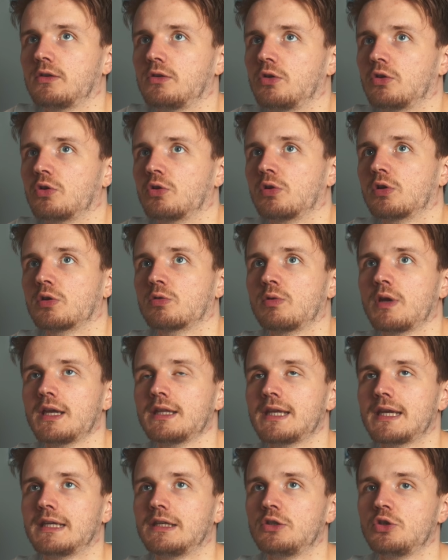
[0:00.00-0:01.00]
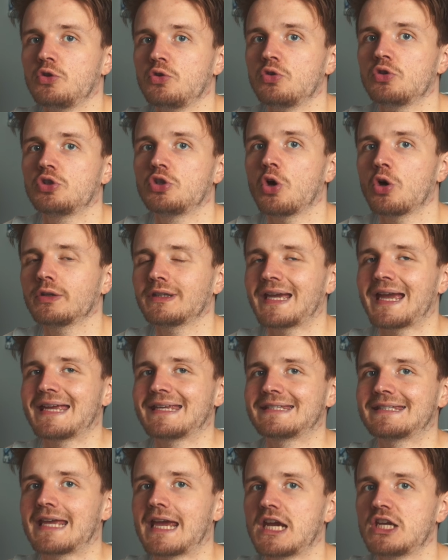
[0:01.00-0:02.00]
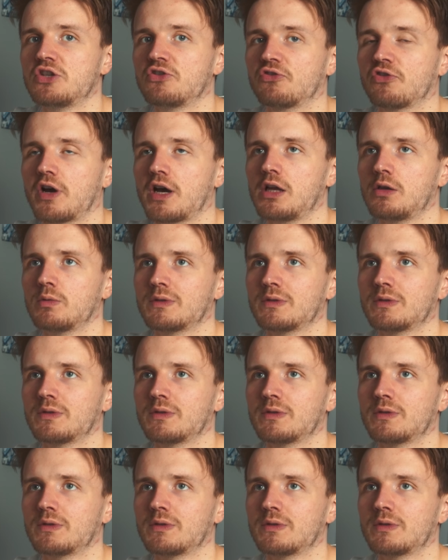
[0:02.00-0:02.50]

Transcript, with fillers: You're gonna create a new .sh file,